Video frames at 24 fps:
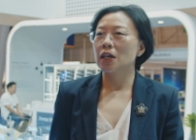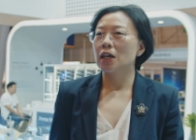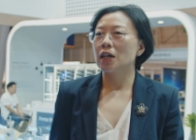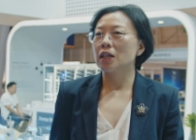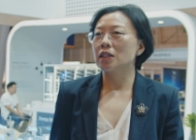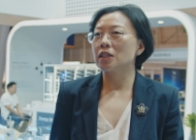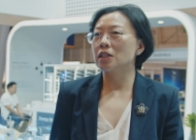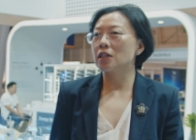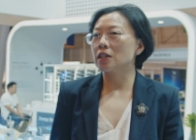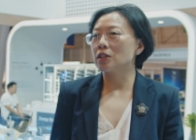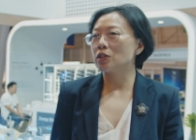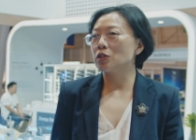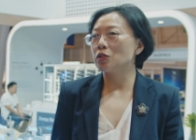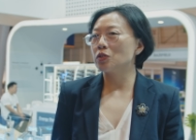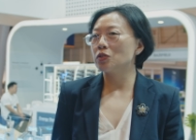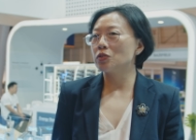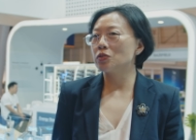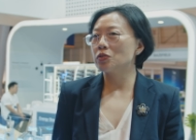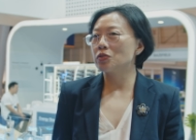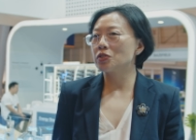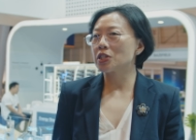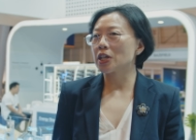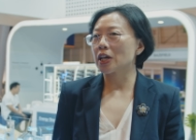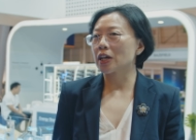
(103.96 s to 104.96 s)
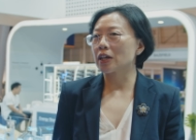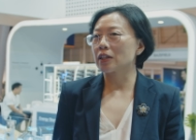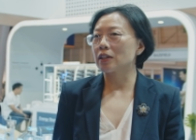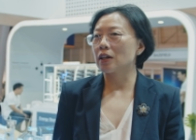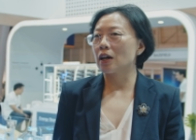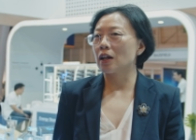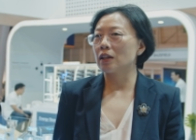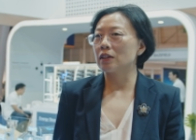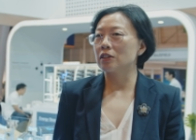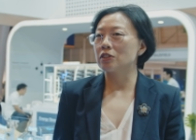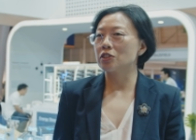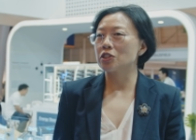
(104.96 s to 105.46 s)
the new
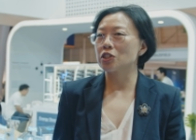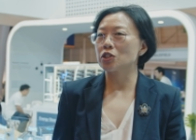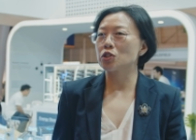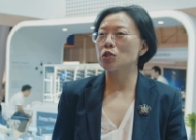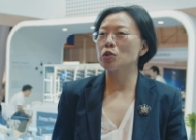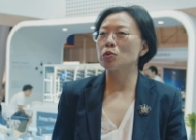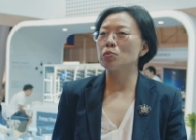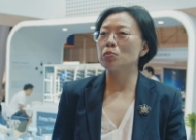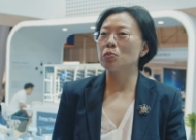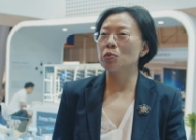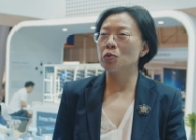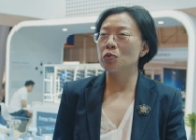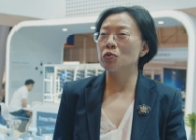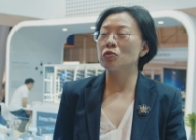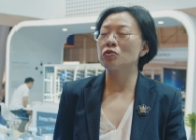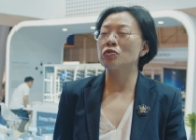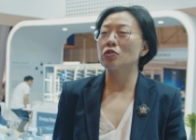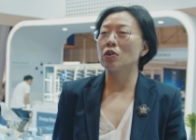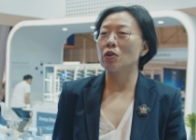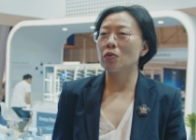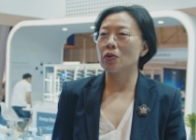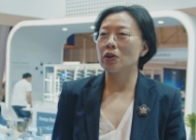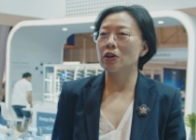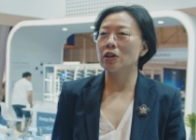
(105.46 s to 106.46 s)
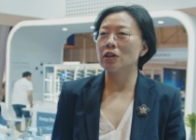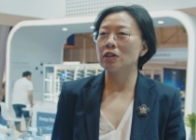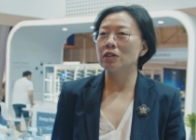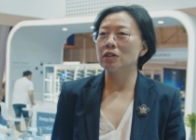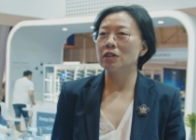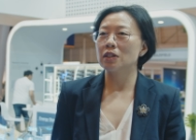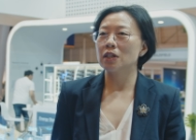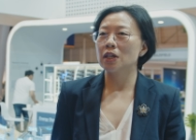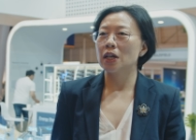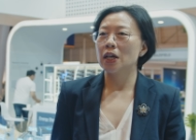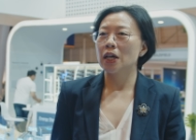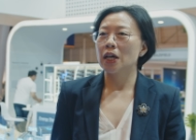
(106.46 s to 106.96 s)
technology to move forward.
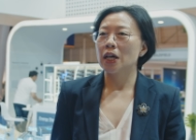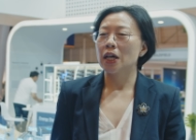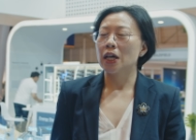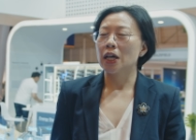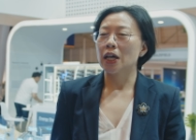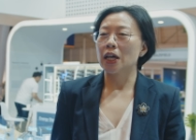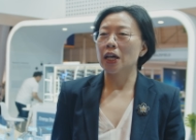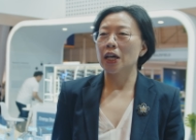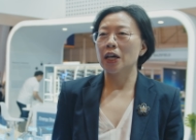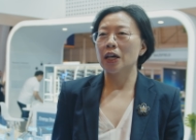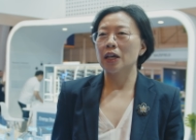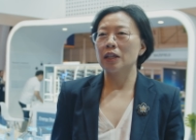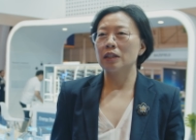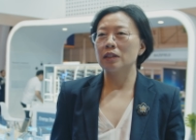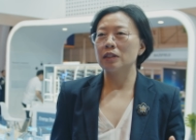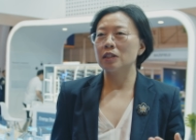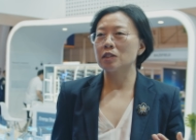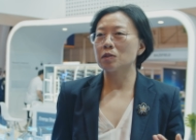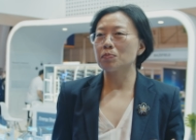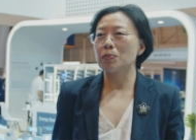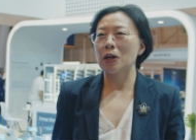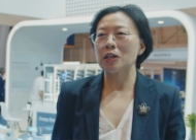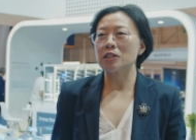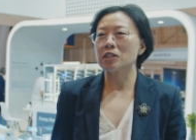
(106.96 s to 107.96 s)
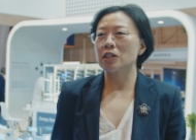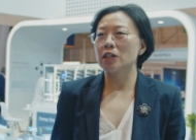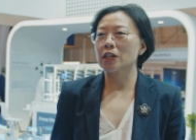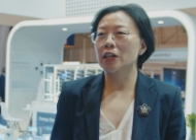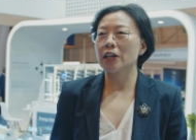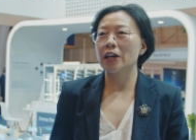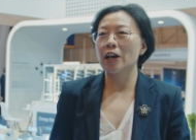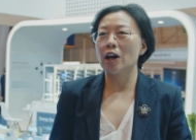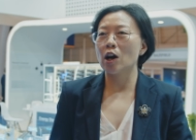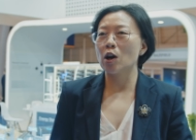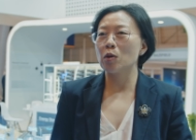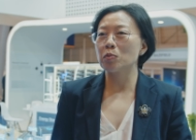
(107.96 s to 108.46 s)
And especially
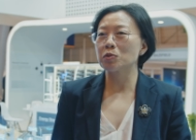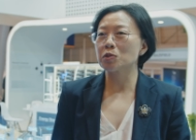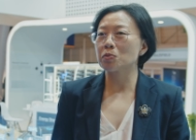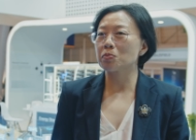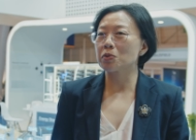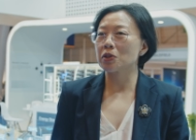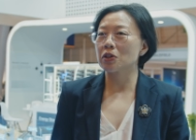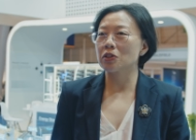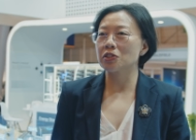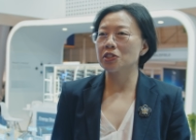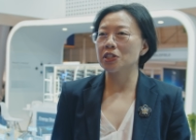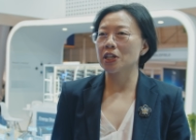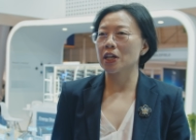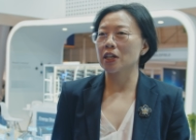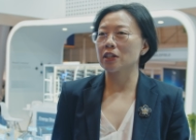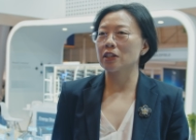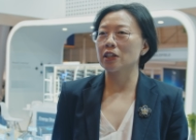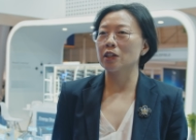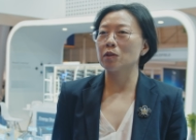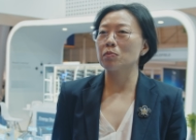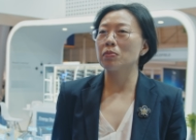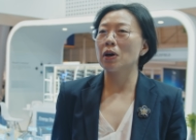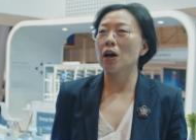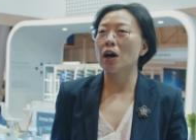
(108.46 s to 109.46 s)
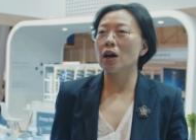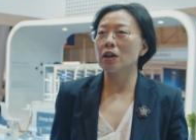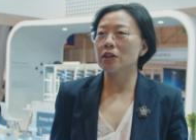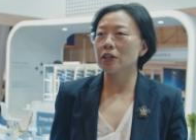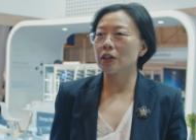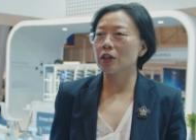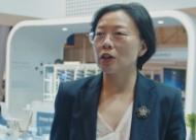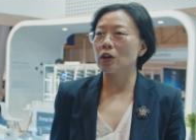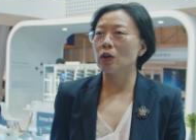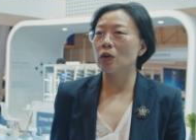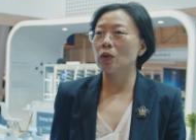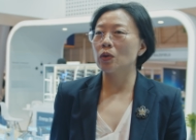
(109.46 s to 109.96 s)
CALB's project in
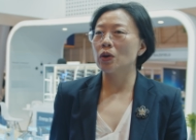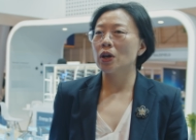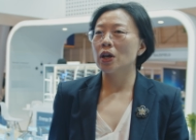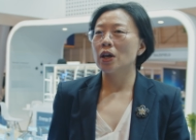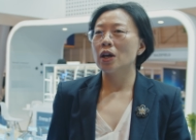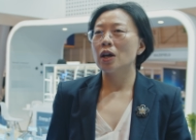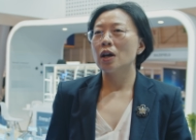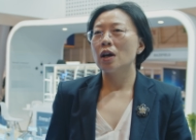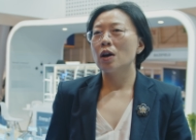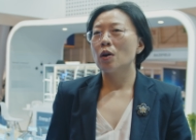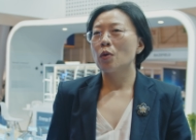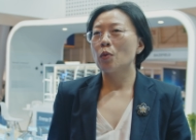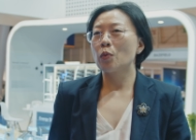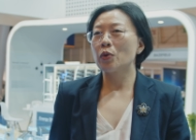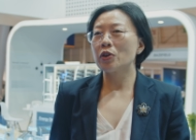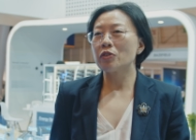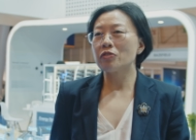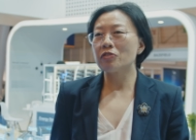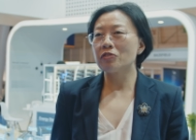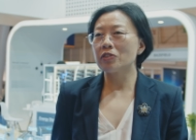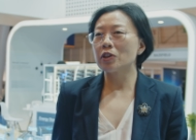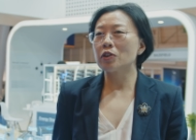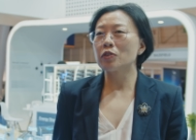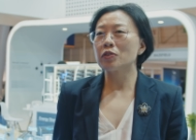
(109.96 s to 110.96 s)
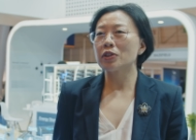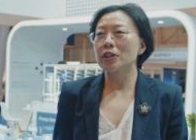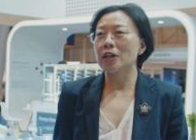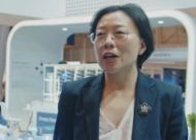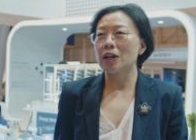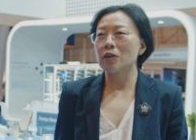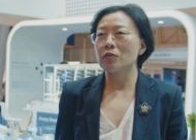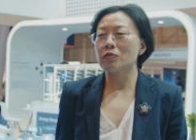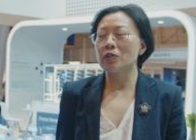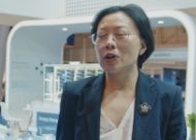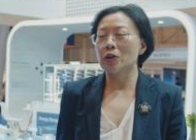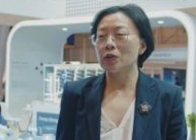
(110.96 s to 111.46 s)
particular, we feel
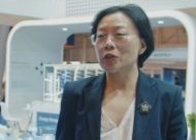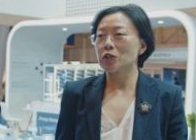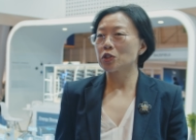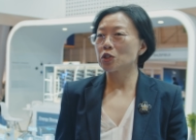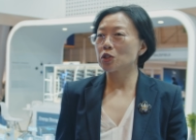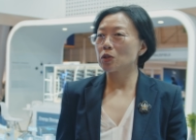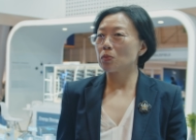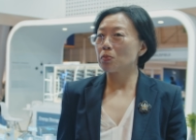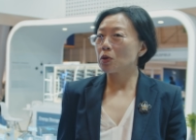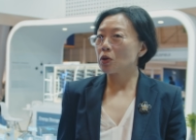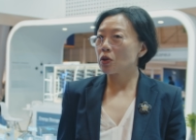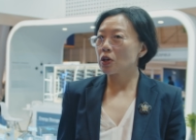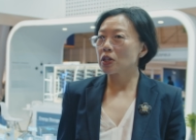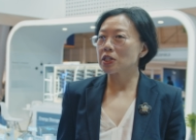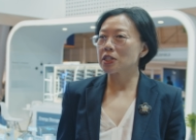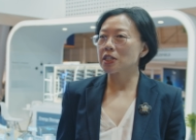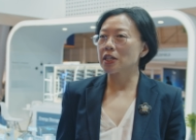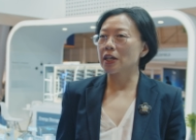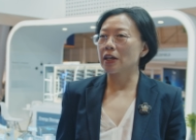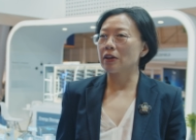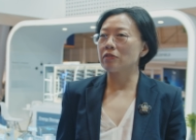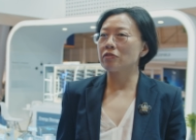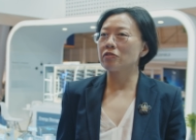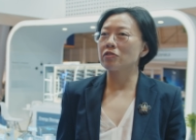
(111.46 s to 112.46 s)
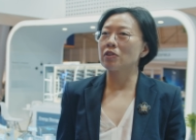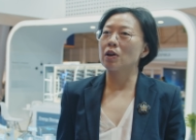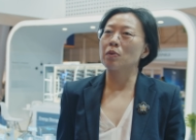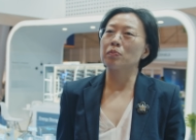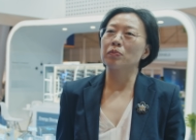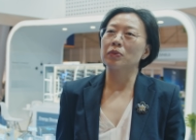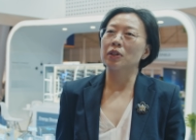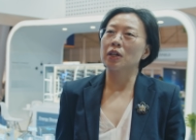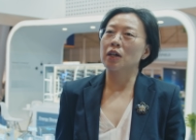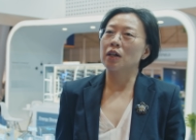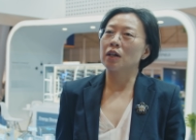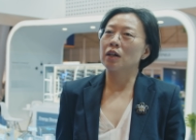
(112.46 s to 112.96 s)
that very supportive
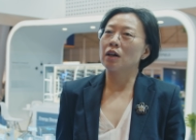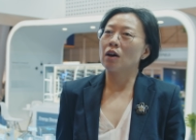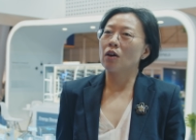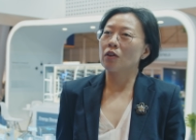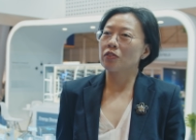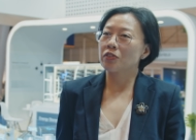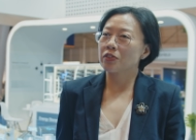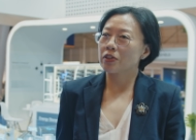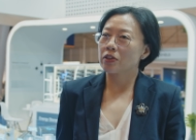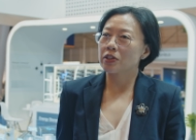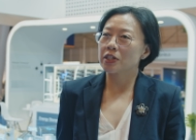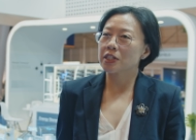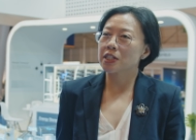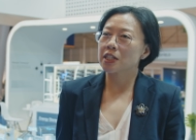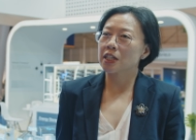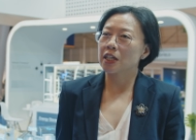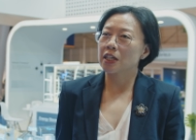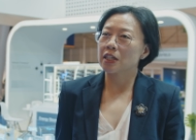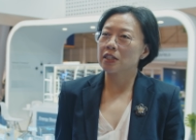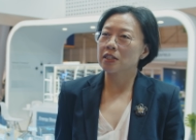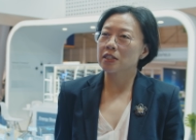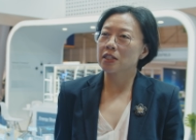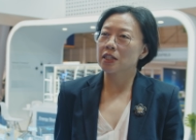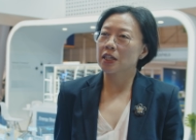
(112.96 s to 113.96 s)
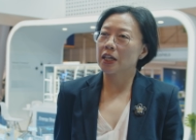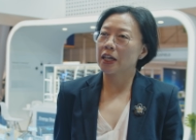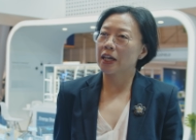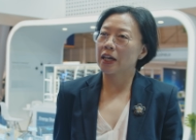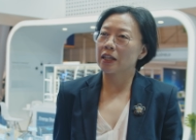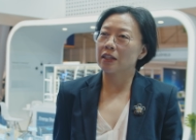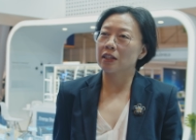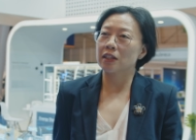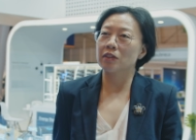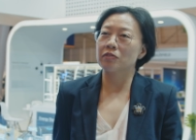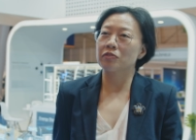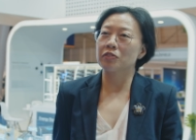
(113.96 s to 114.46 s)
from the authorities.
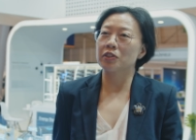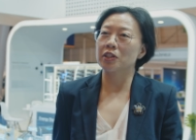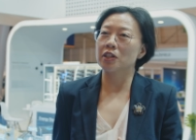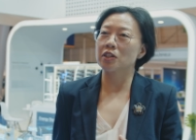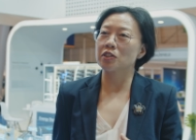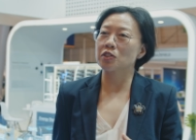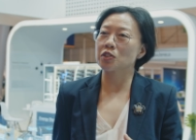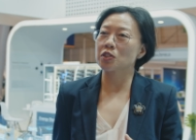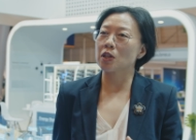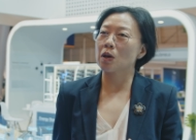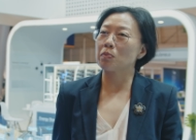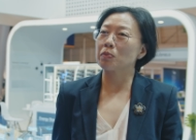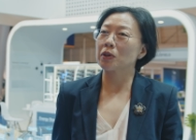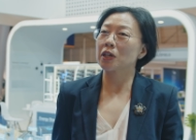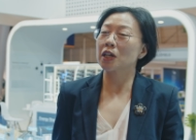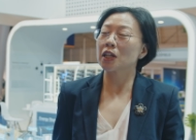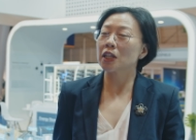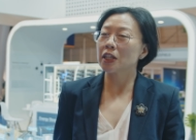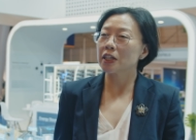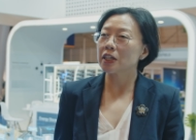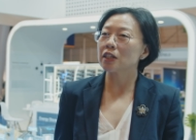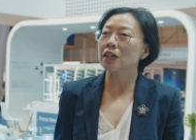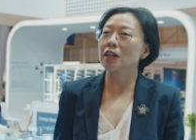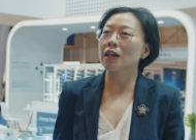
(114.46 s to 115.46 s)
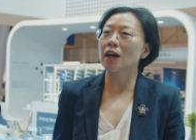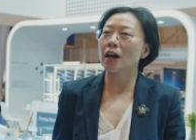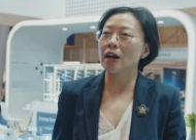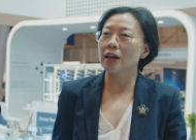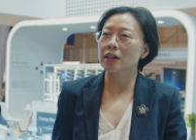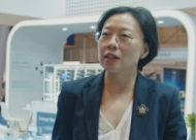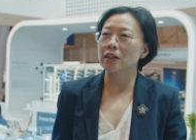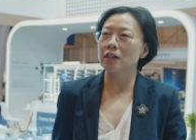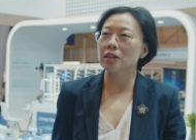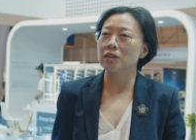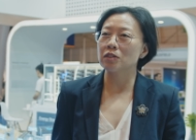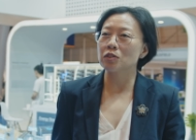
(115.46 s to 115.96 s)
And if there's some clear
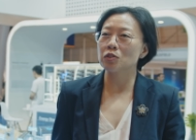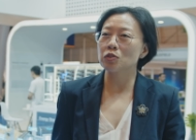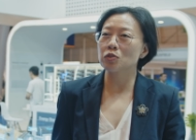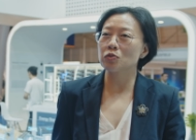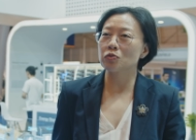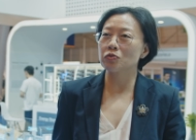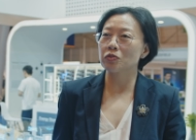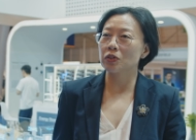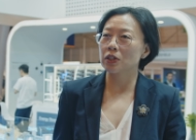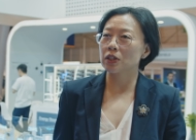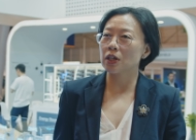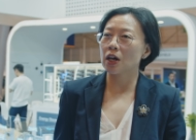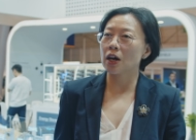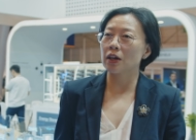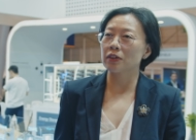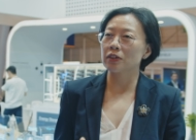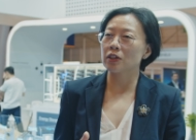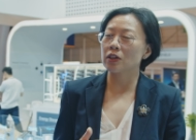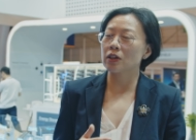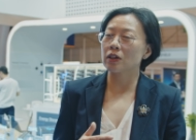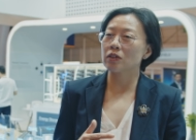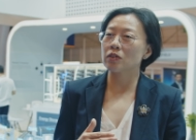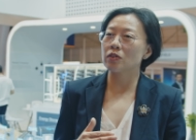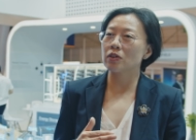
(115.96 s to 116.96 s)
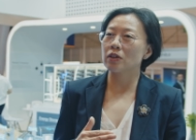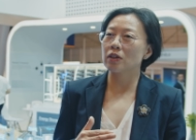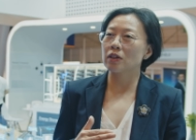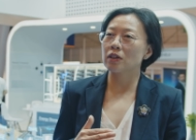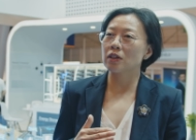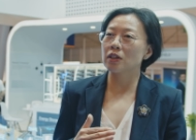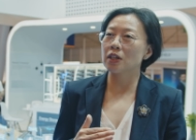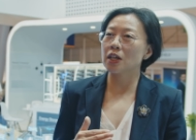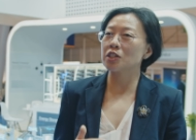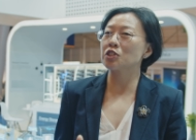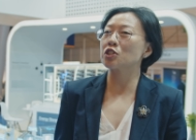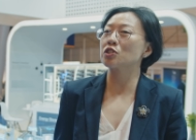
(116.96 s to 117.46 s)
guidance on the
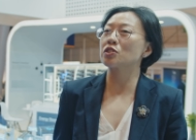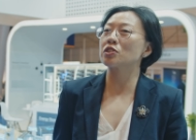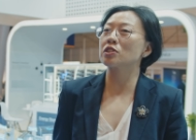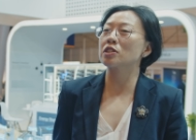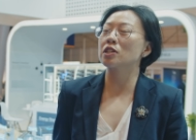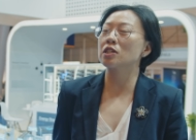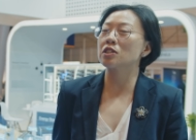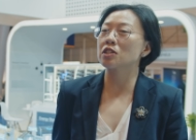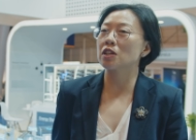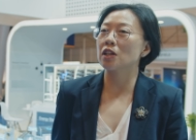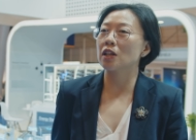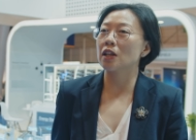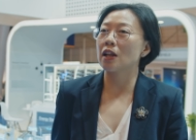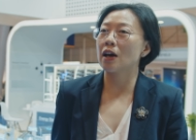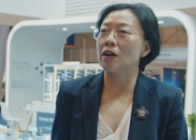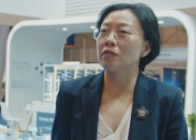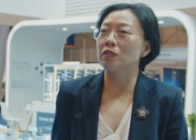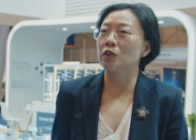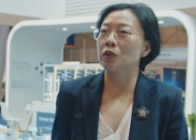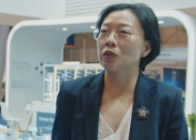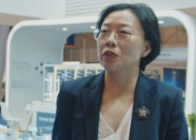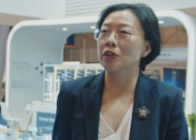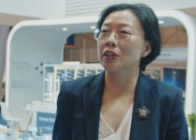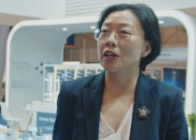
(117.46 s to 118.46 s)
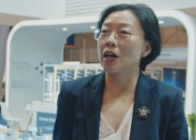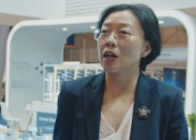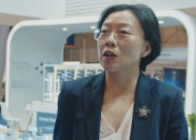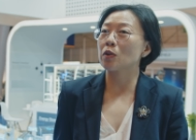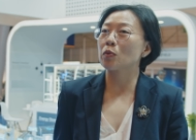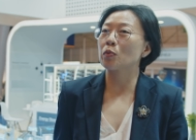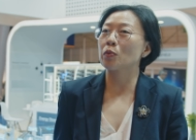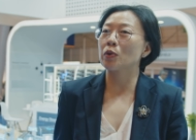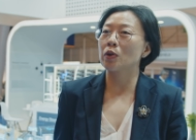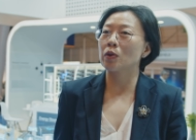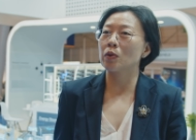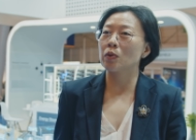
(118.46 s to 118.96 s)
legislation level,
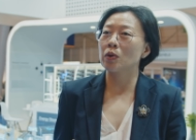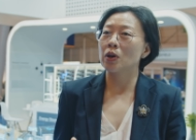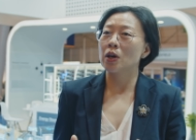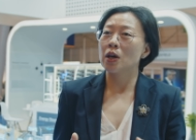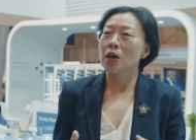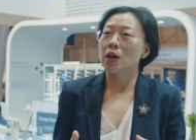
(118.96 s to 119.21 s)
that will